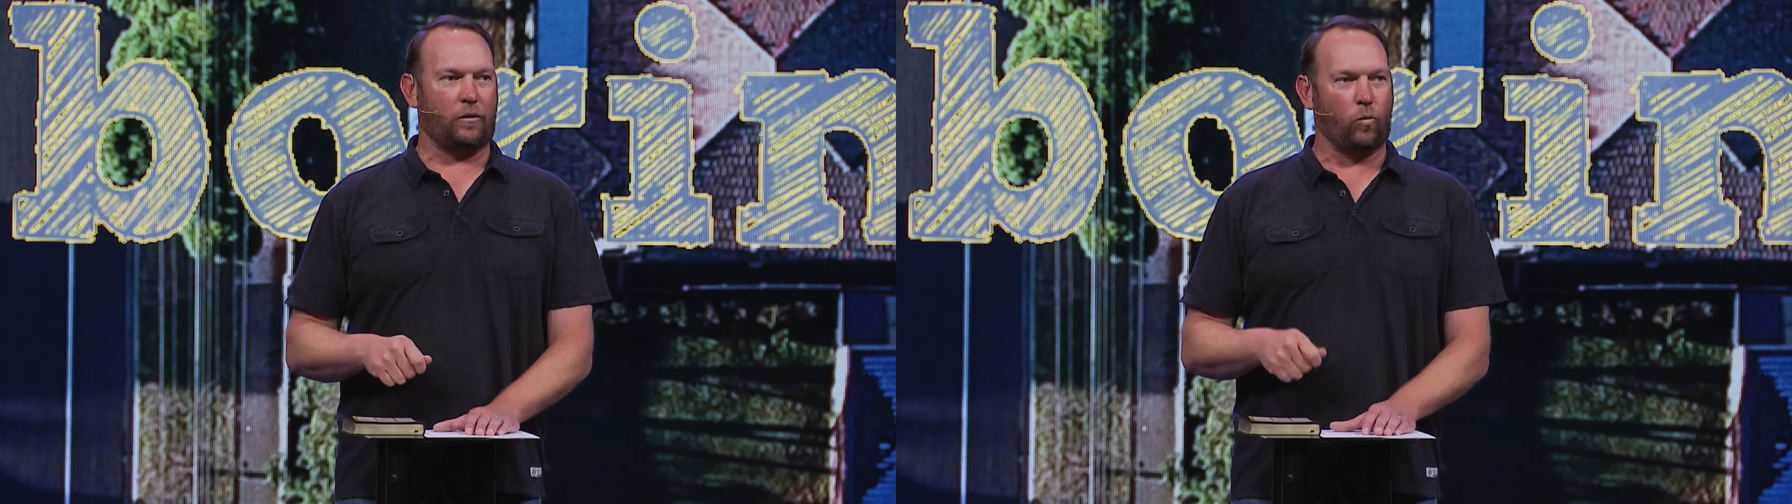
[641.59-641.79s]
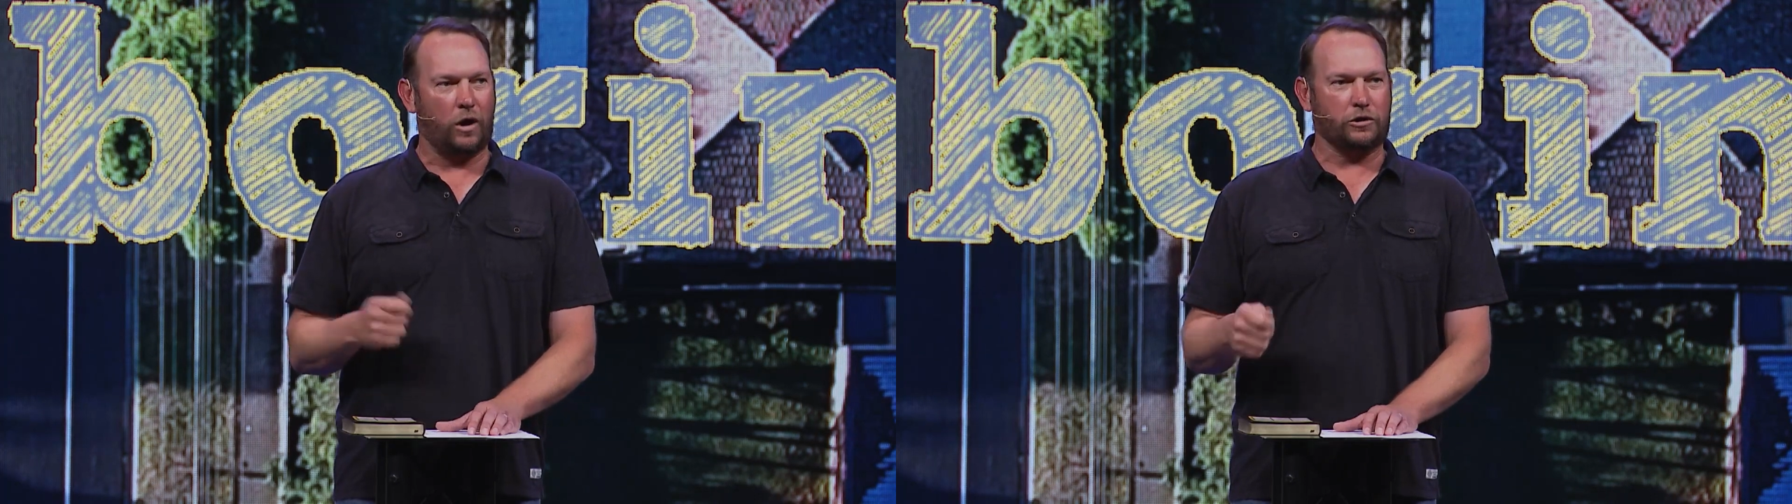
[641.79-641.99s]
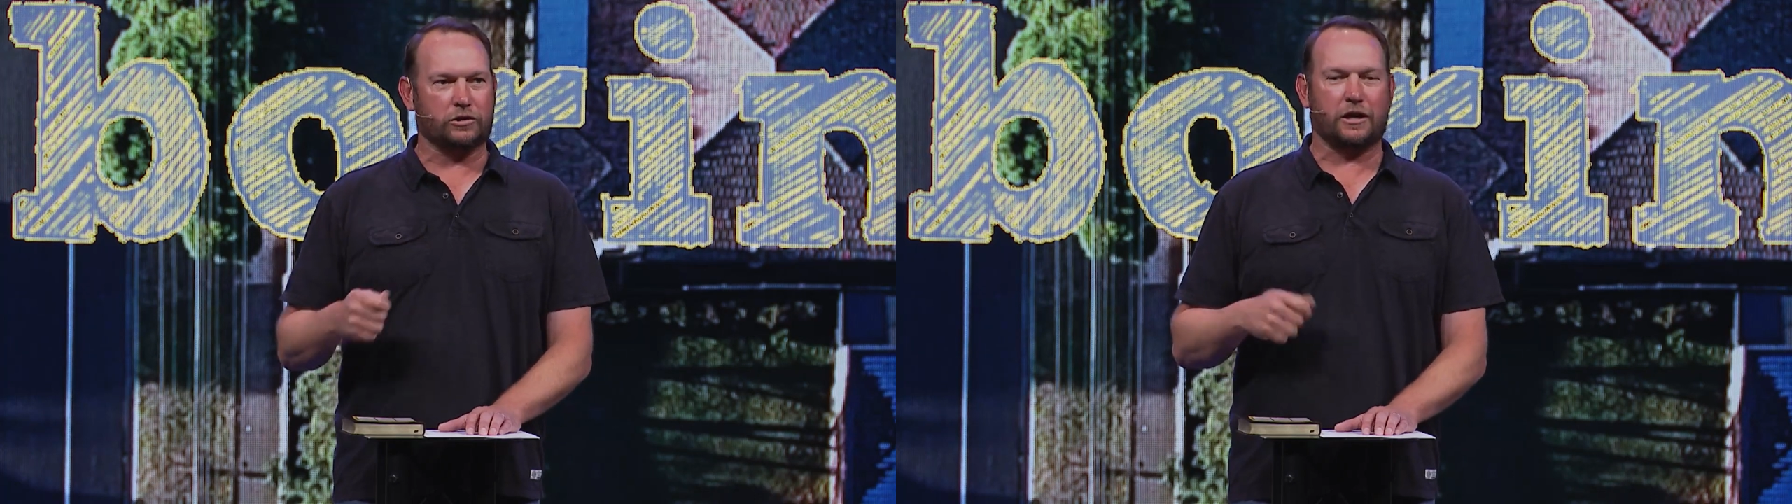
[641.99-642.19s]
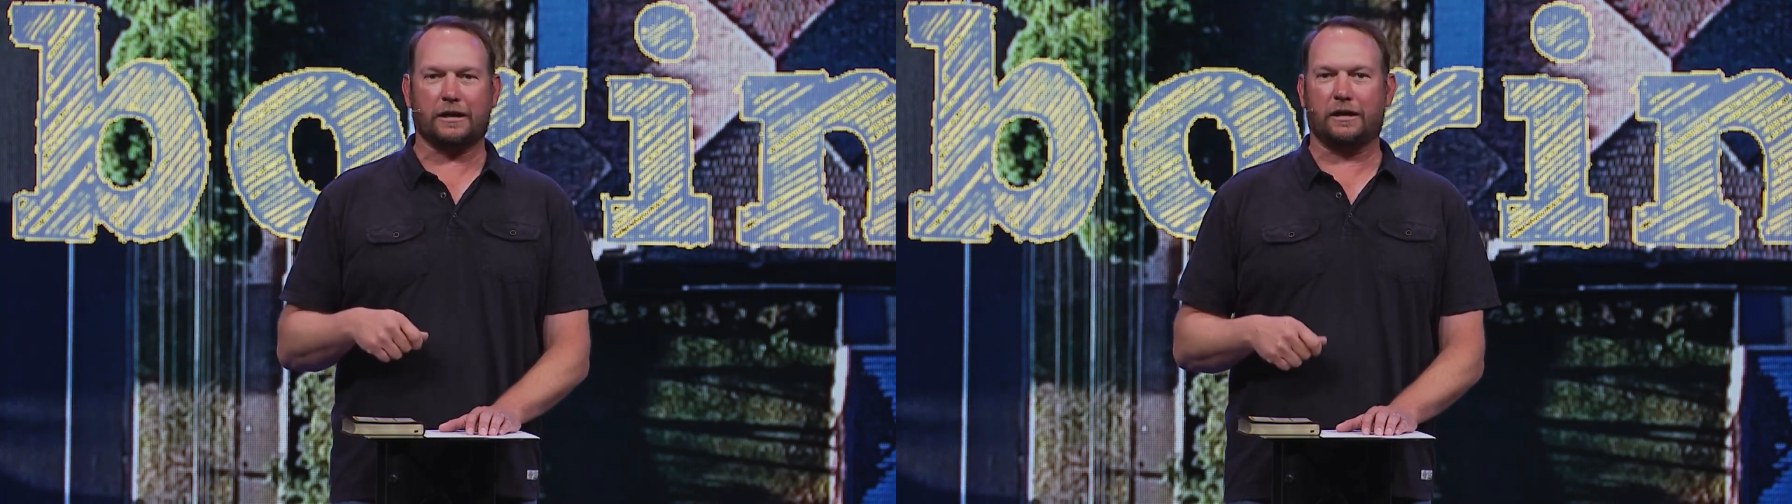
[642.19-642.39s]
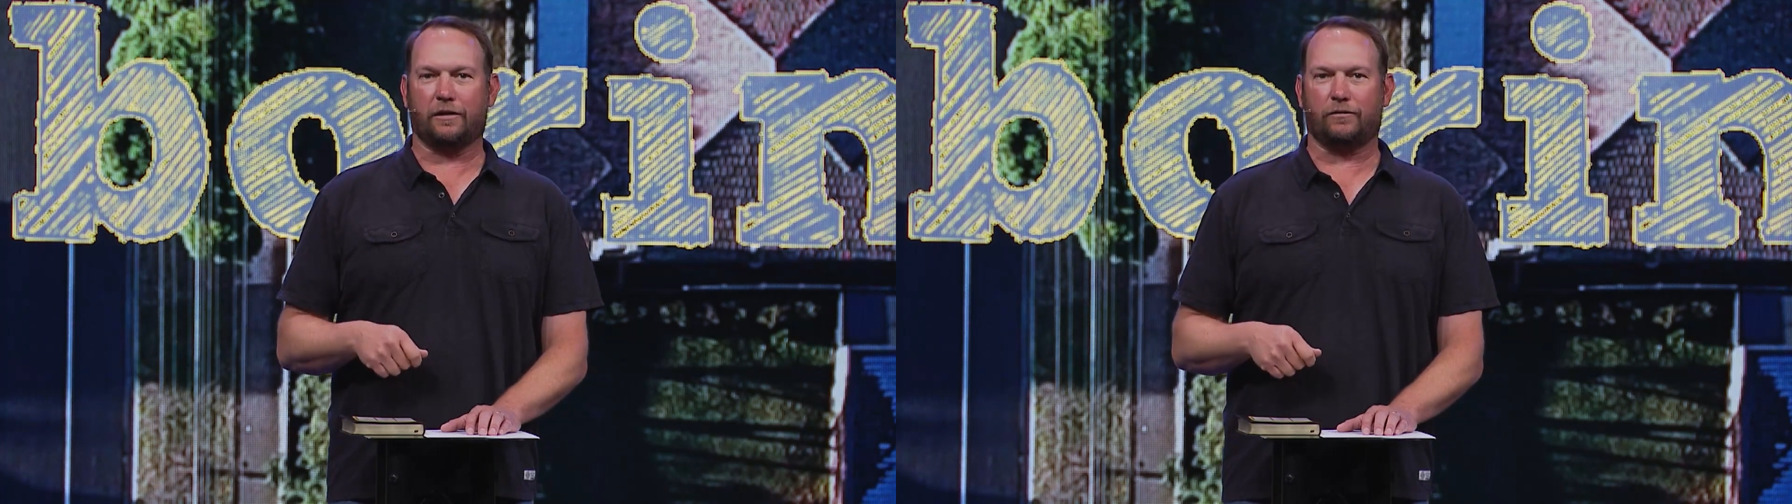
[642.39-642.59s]
while you're
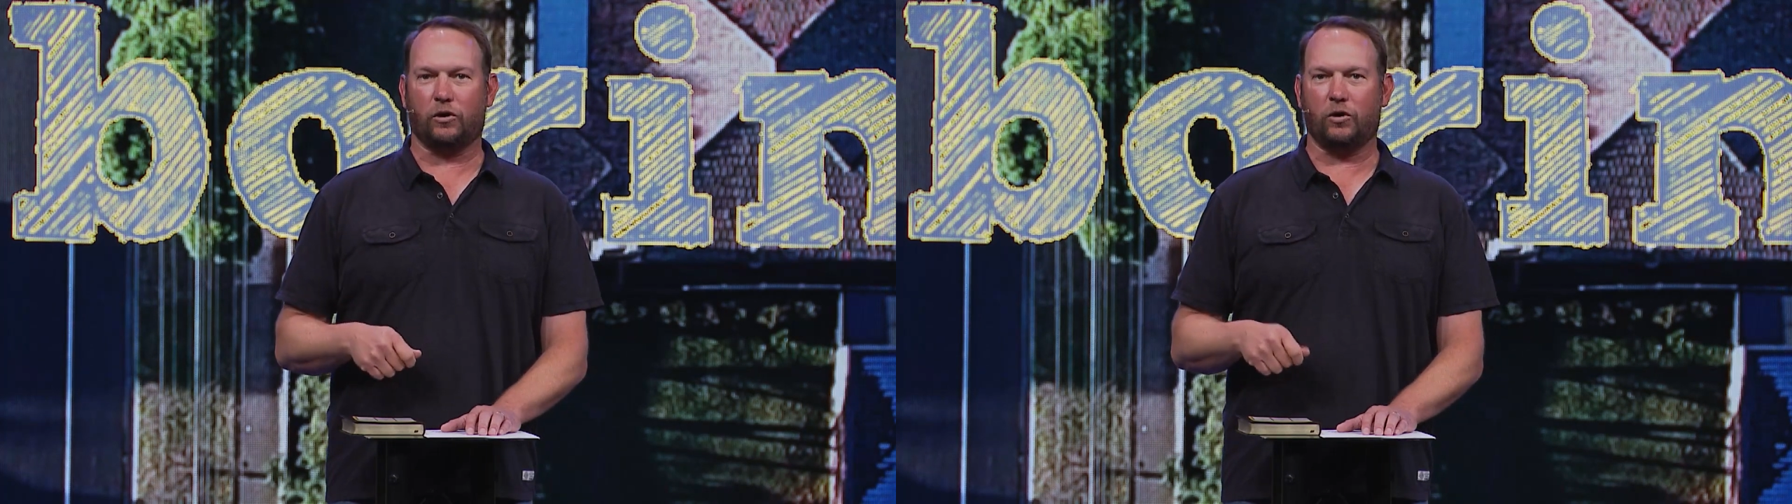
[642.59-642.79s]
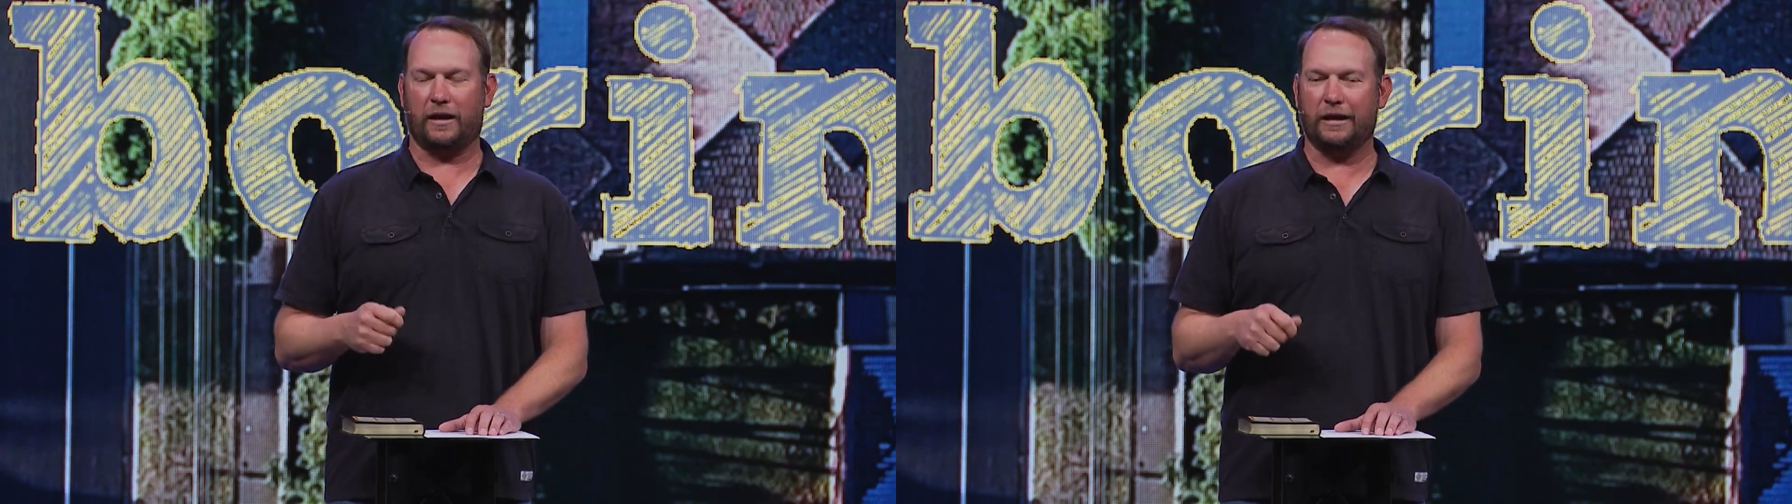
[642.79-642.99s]
talking on the phone